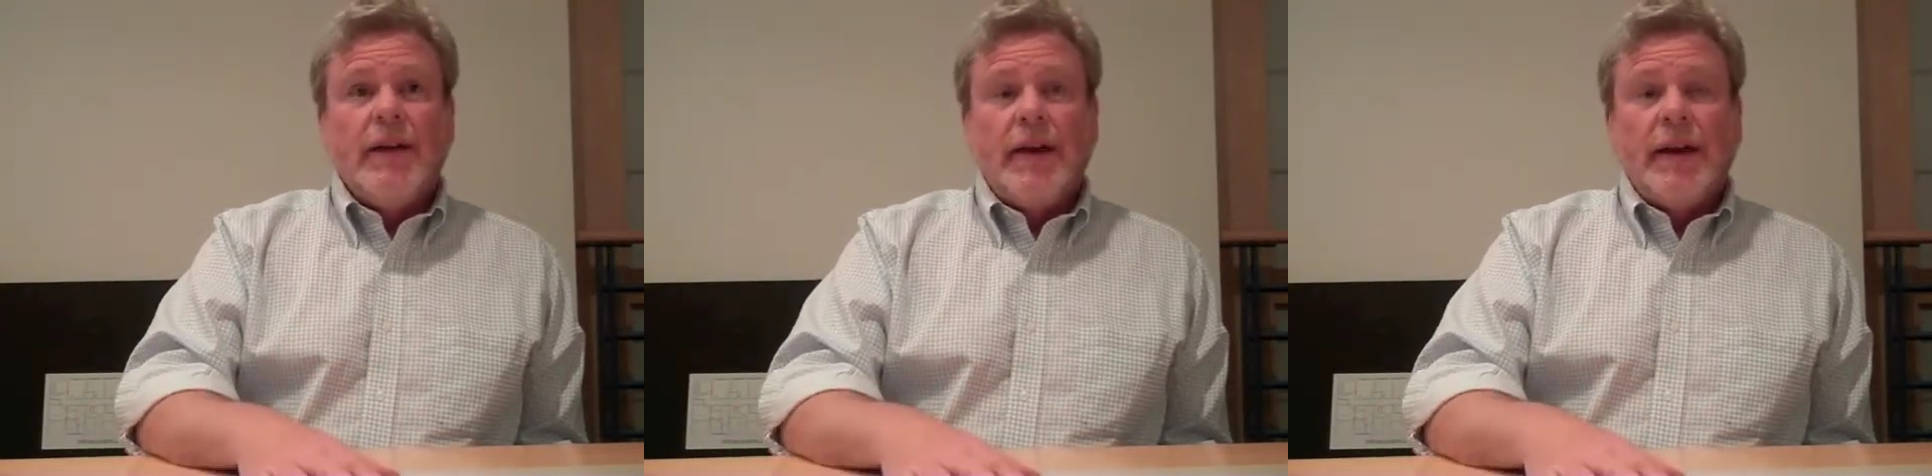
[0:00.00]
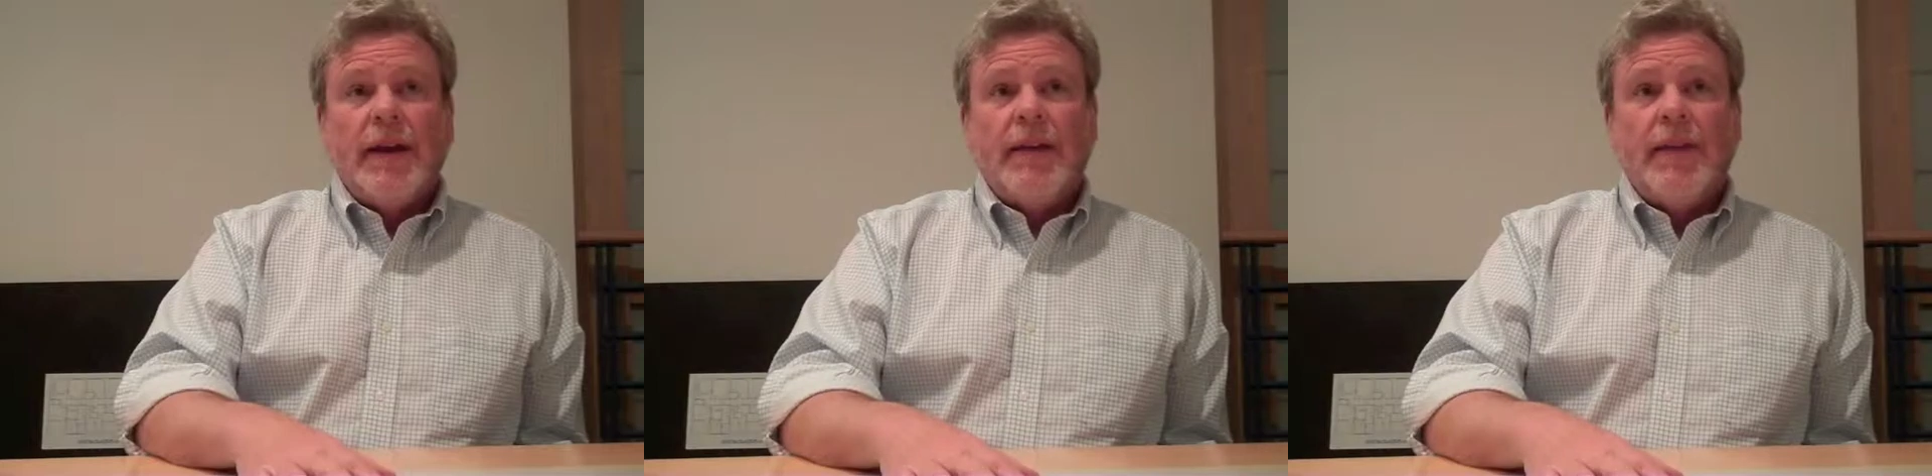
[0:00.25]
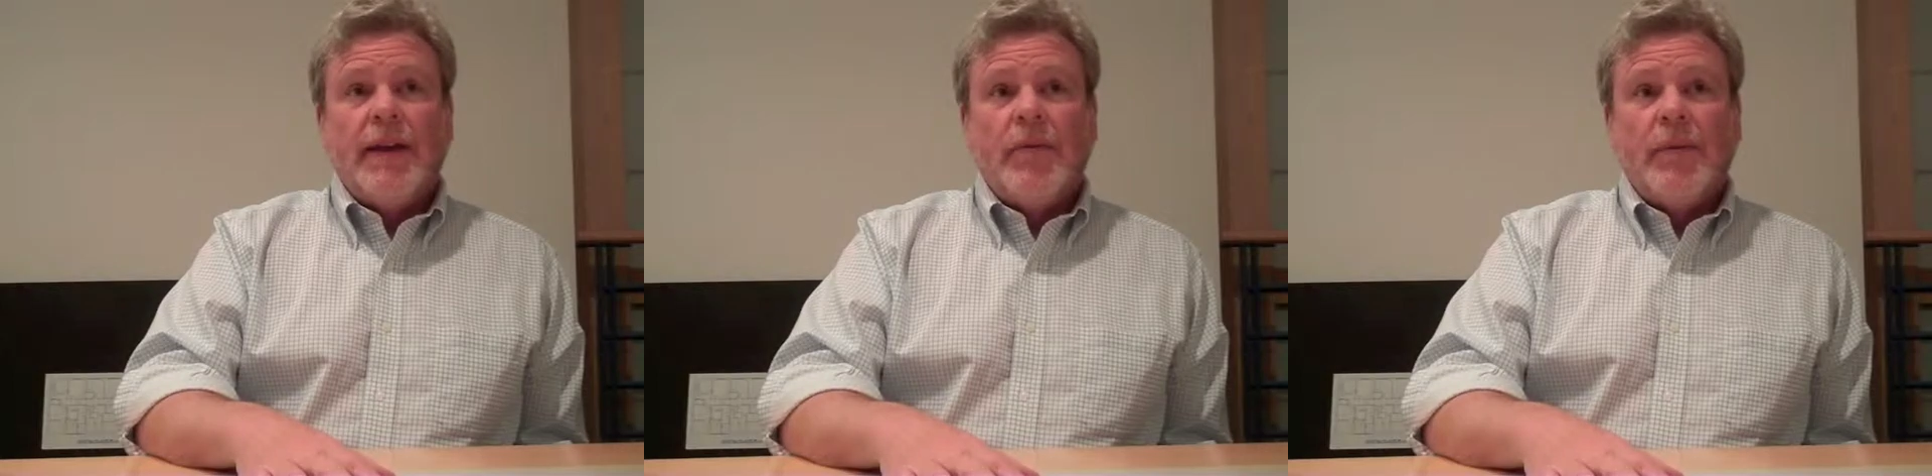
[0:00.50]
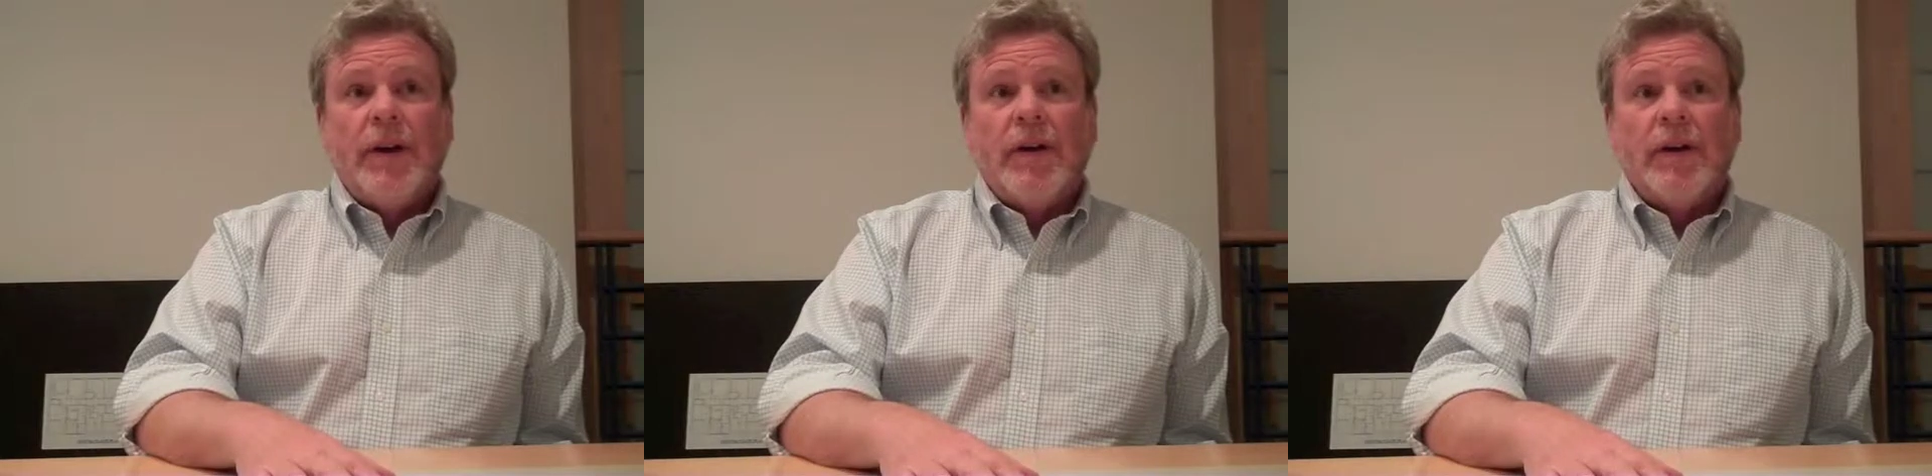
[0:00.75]
and
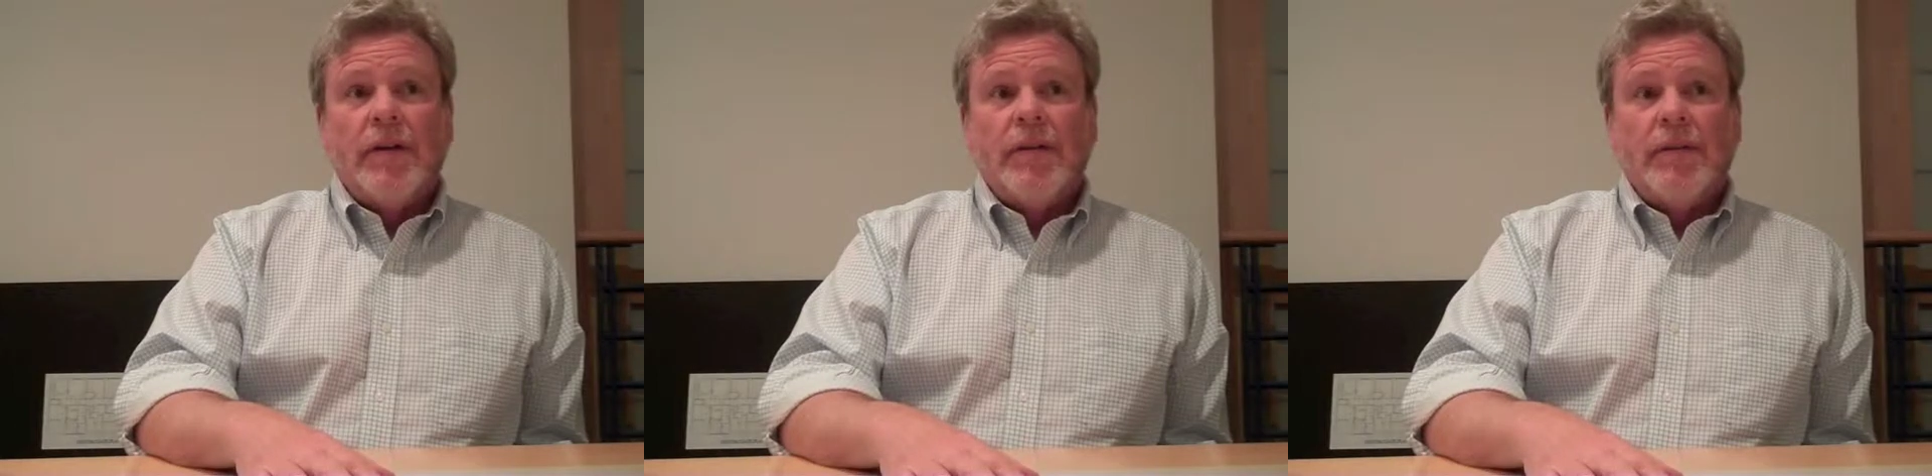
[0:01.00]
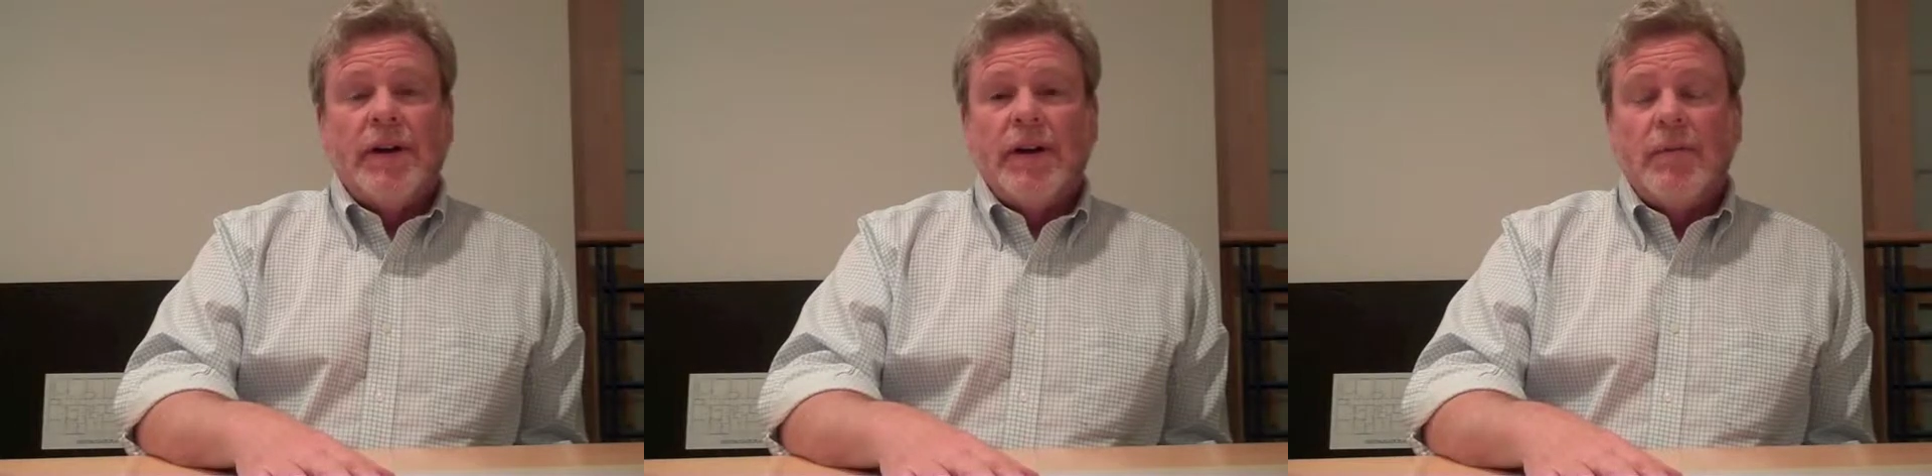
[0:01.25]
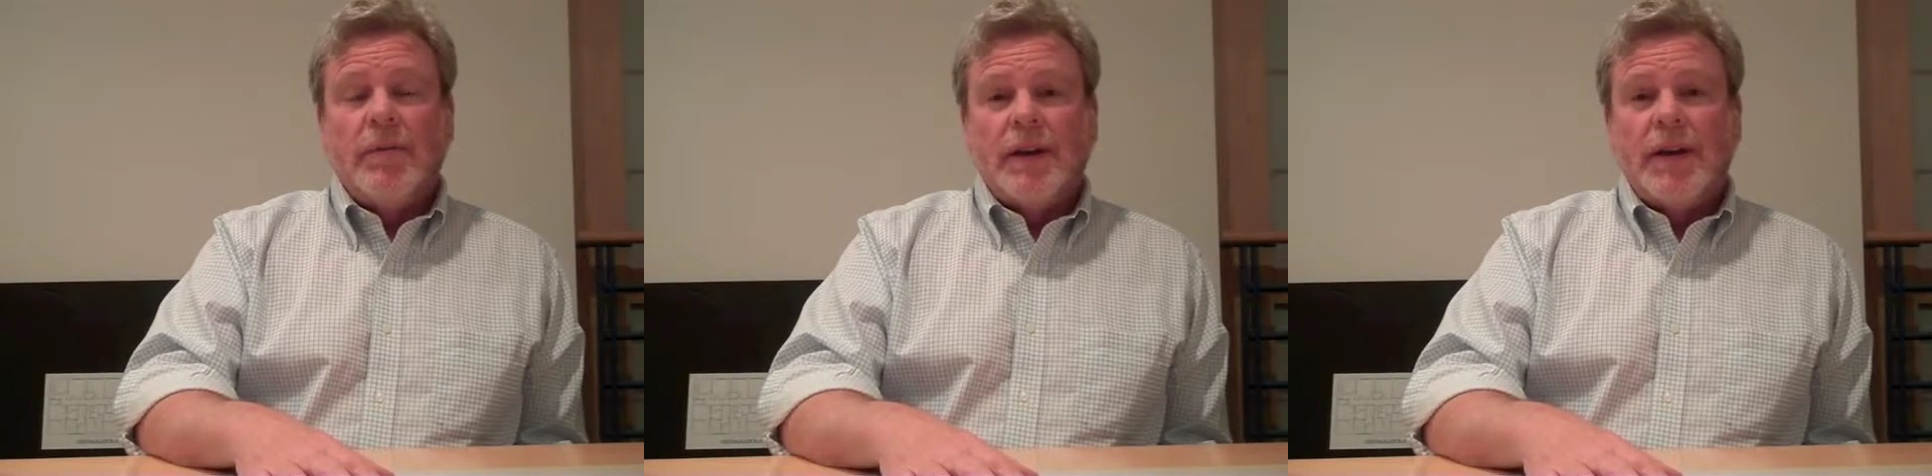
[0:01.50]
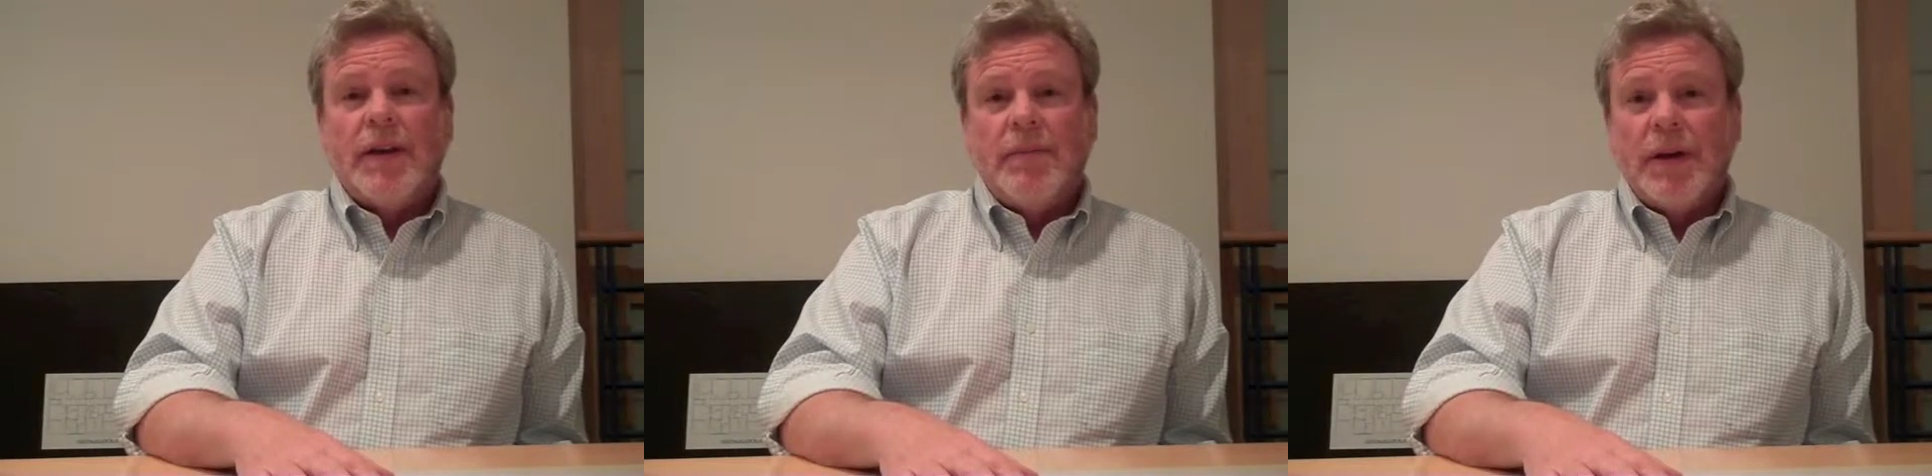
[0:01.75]
that we are
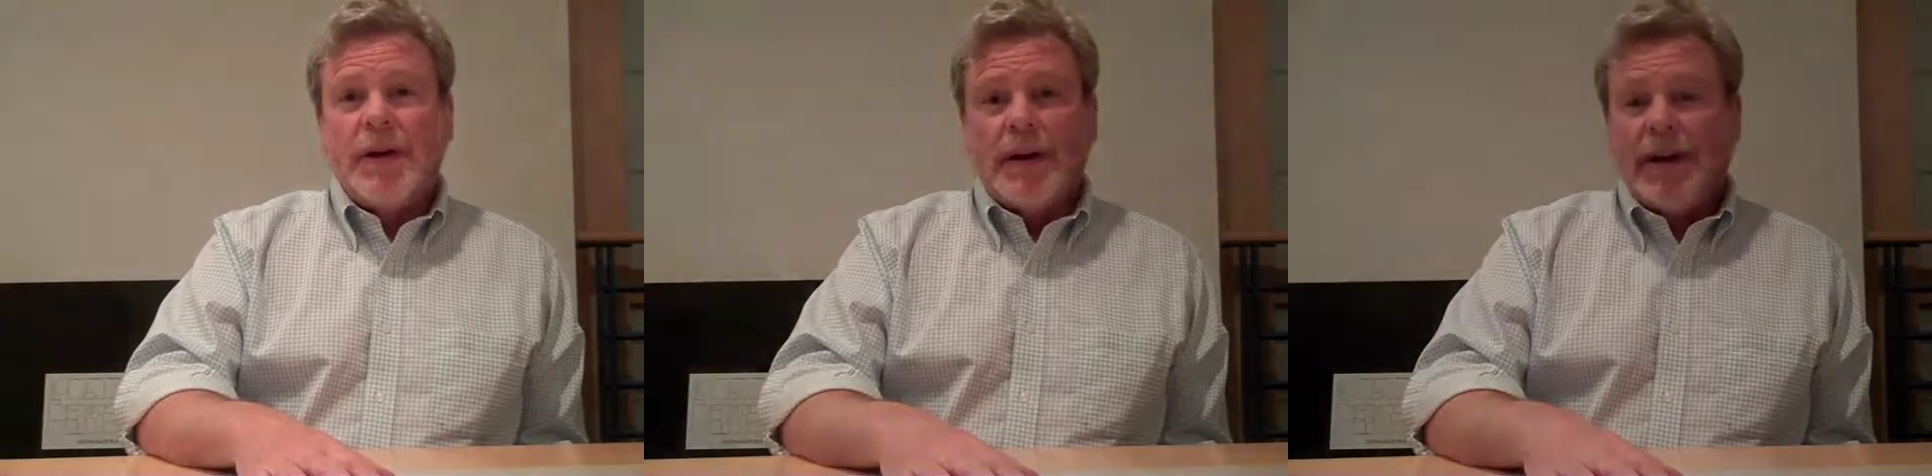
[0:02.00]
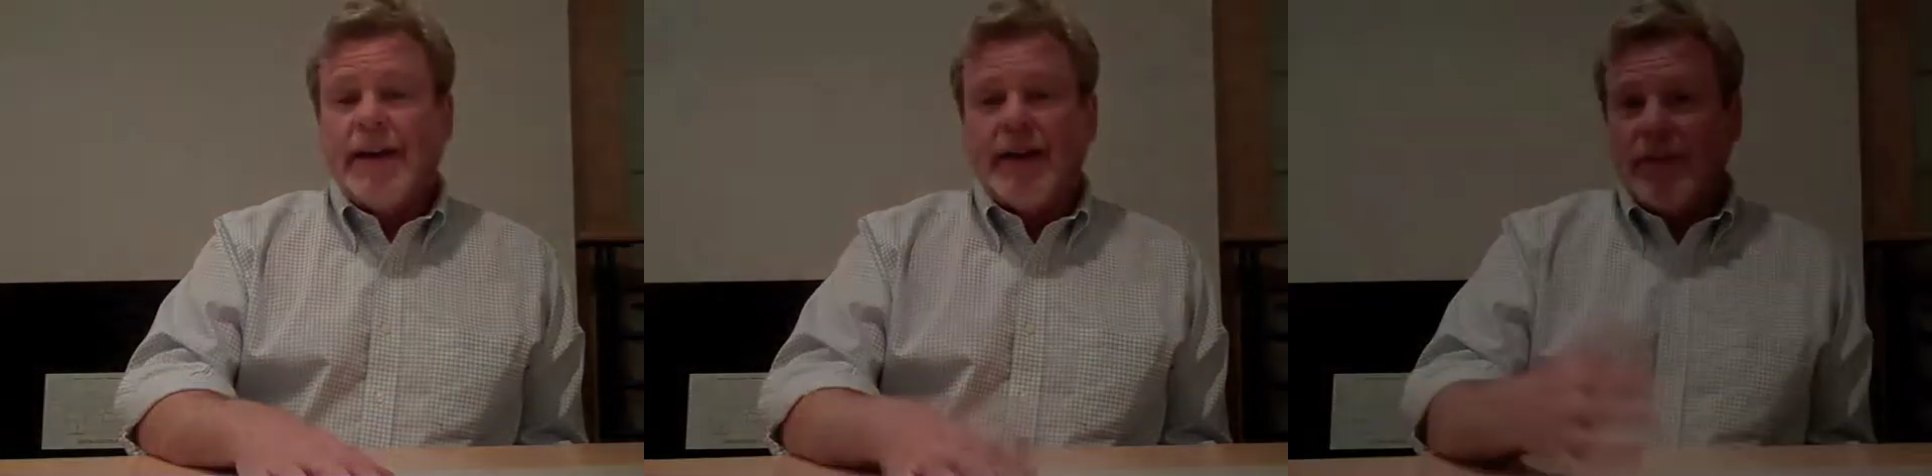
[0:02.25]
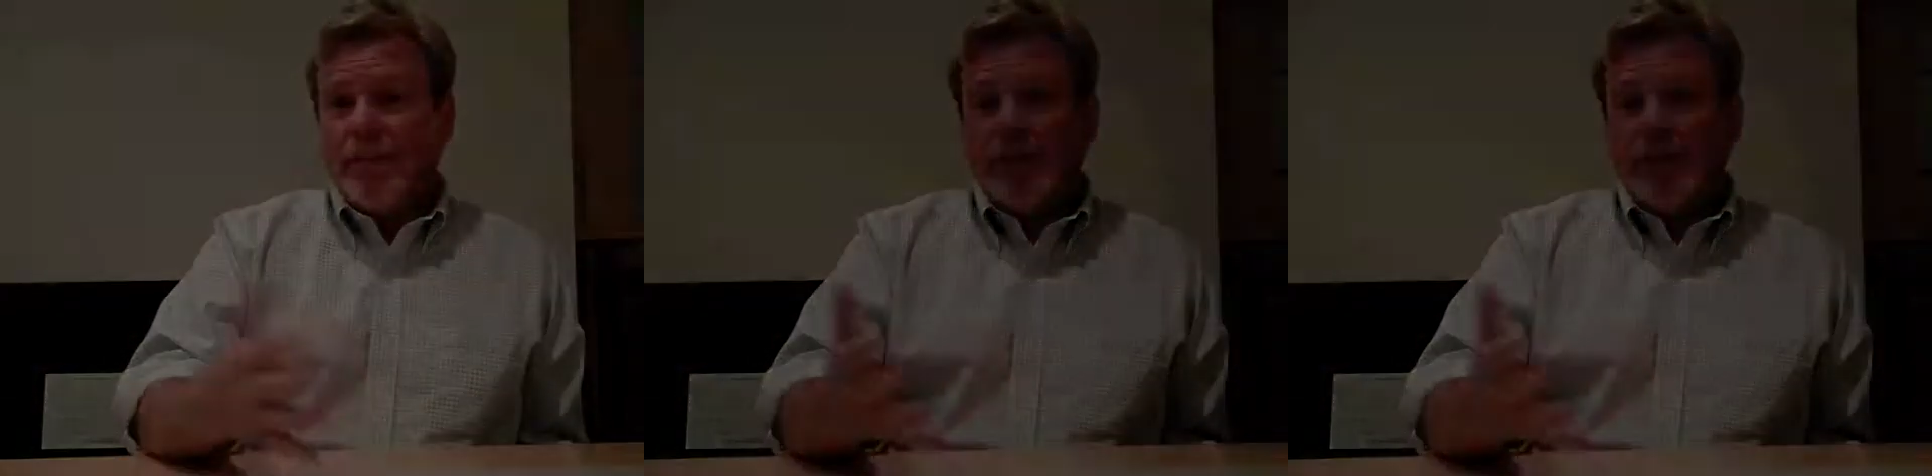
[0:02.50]
keeping an eye on the